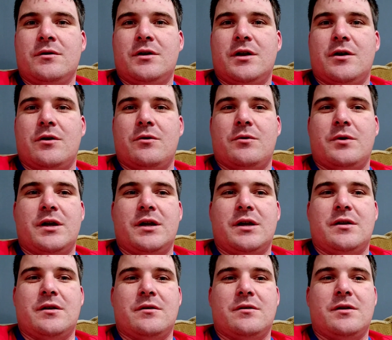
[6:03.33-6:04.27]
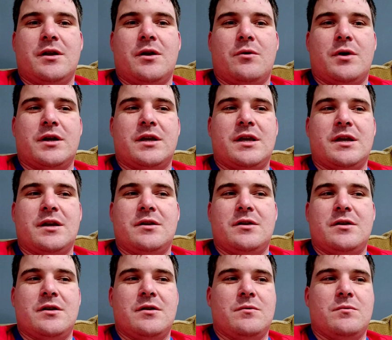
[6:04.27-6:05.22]
a kid
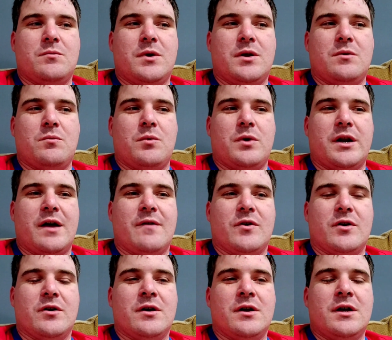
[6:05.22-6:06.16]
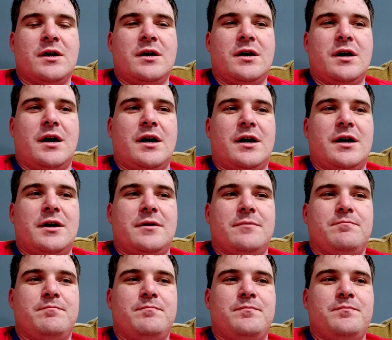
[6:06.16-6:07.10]
and whatever,
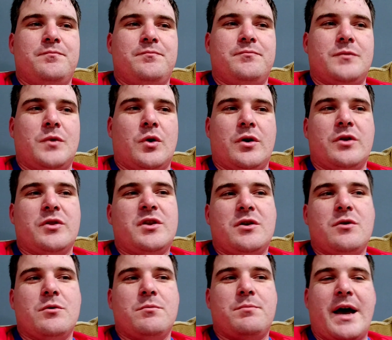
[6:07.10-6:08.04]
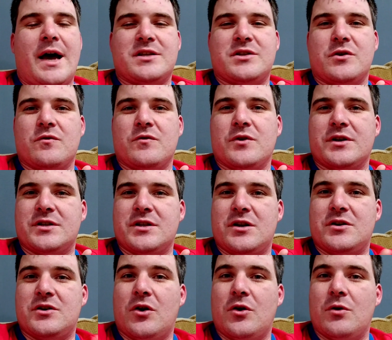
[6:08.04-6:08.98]
or that you would pass over as an
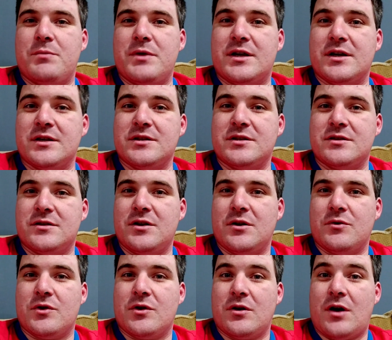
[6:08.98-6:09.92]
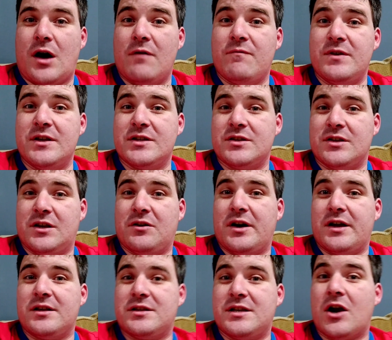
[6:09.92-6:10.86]
adult because they're obviously
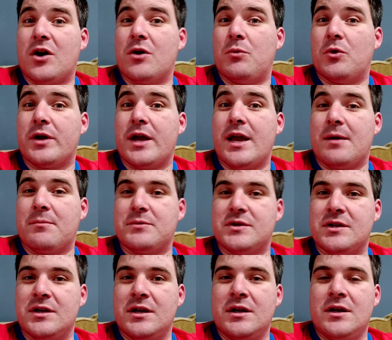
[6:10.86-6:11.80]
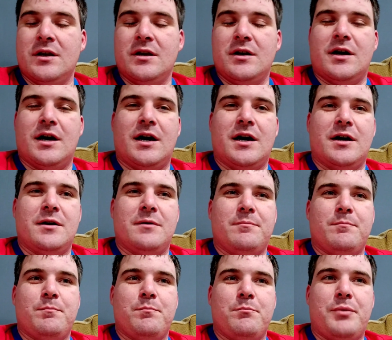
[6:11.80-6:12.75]
like terrible games,
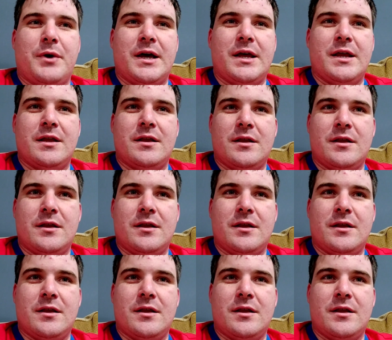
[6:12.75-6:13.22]
but